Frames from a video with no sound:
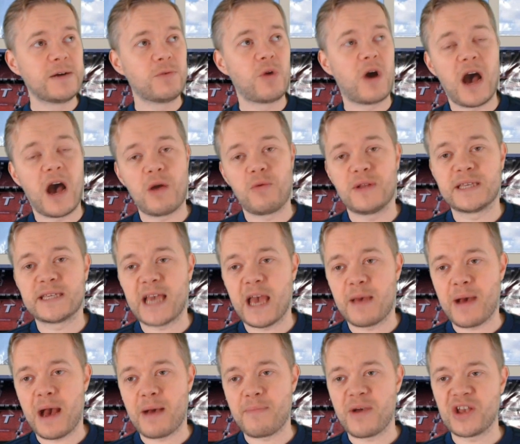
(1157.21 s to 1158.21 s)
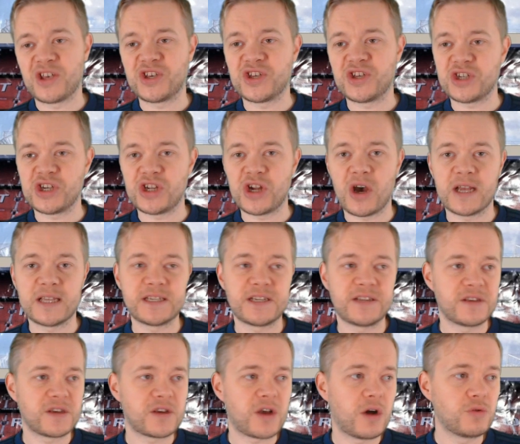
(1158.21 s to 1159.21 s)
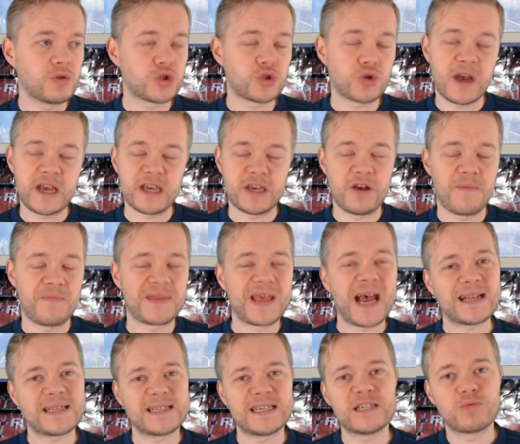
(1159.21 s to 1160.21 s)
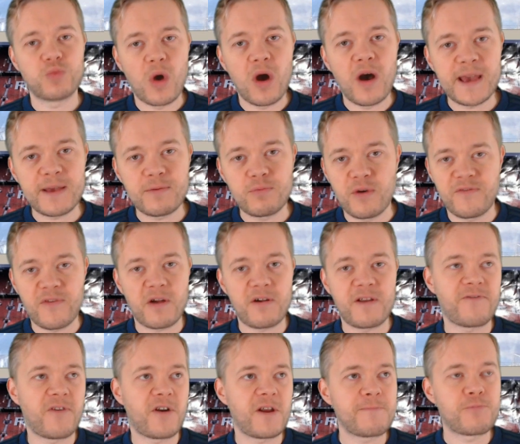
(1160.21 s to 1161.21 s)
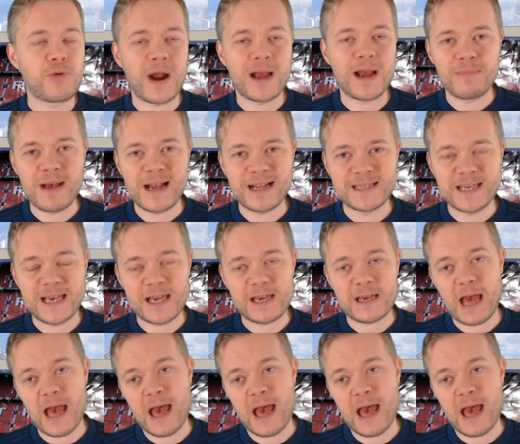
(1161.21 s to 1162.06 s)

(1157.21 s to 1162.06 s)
What I would say about Manchester United and the goals drying up, that is why we're very, very pragmatic.